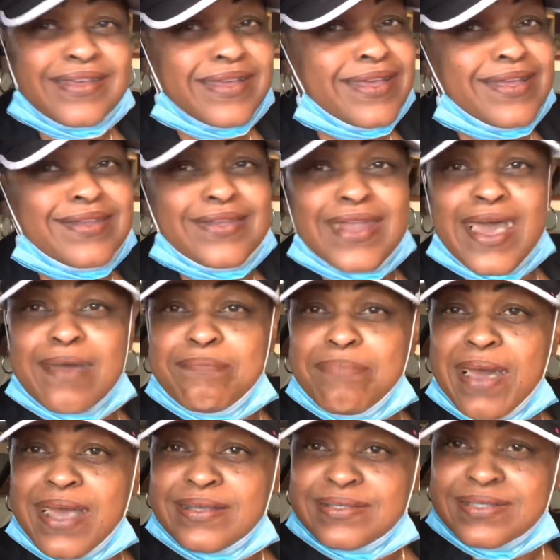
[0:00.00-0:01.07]
and not
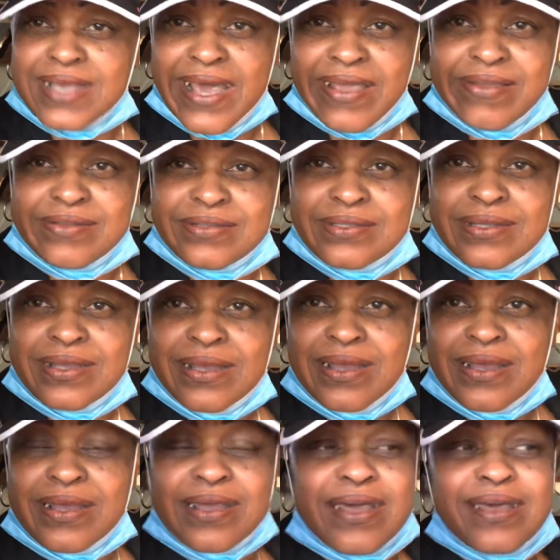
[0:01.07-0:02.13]
by sight.
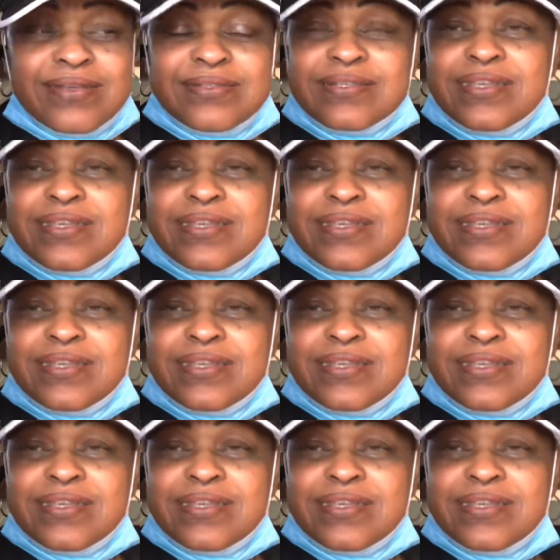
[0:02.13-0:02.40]
Because